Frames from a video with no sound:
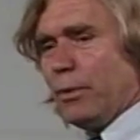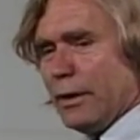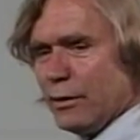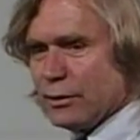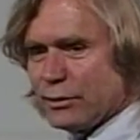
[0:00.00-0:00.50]

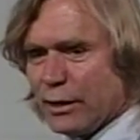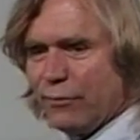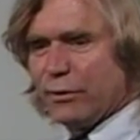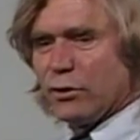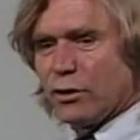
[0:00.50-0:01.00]
player
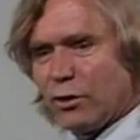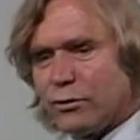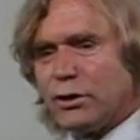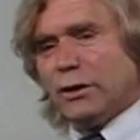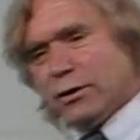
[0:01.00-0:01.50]
yourself and you're
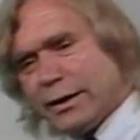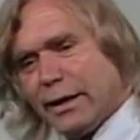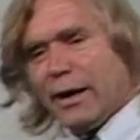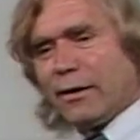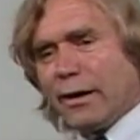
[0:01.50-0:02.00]
coaching, you can
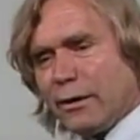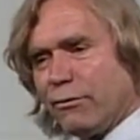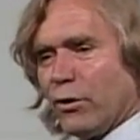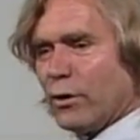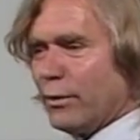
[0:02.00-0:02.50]
get out on the
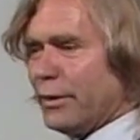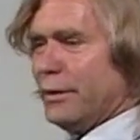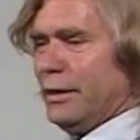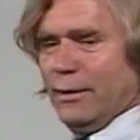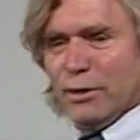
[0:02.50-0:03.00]
floor with the
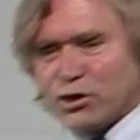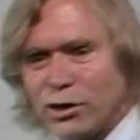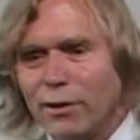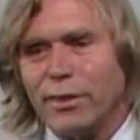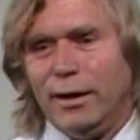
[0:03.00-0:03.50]
team and
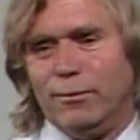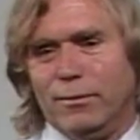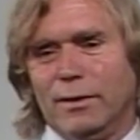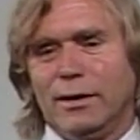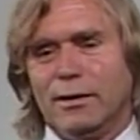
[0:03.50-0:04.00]
show them
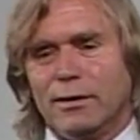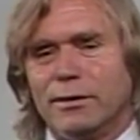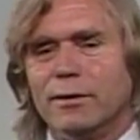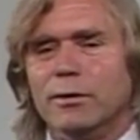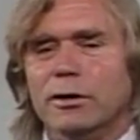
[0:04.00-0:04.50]

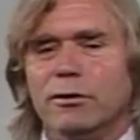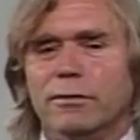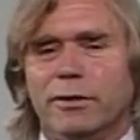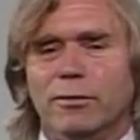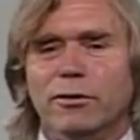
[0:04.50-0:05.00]
the
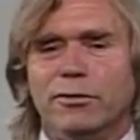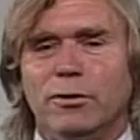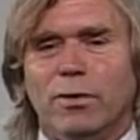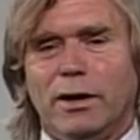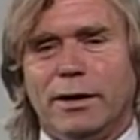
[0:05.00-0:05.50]
move
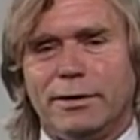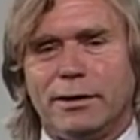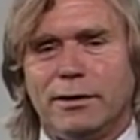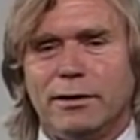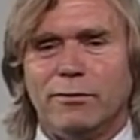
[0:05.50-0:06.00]

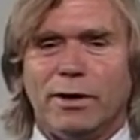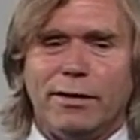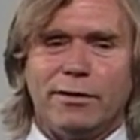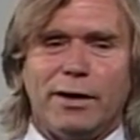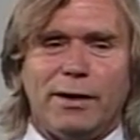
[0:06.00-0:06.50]
want, why
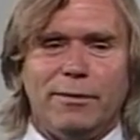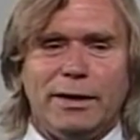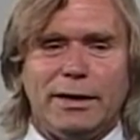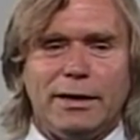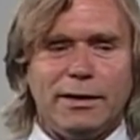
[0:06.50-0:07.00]
they're not
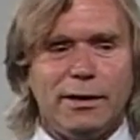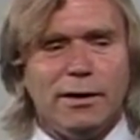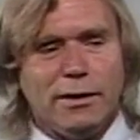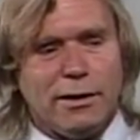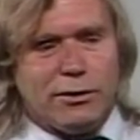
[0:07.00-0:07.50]
making it.
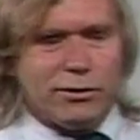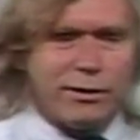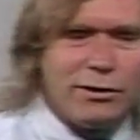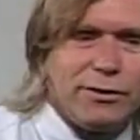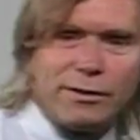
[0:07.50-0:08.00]
And you
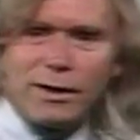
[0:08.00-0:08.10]
can do it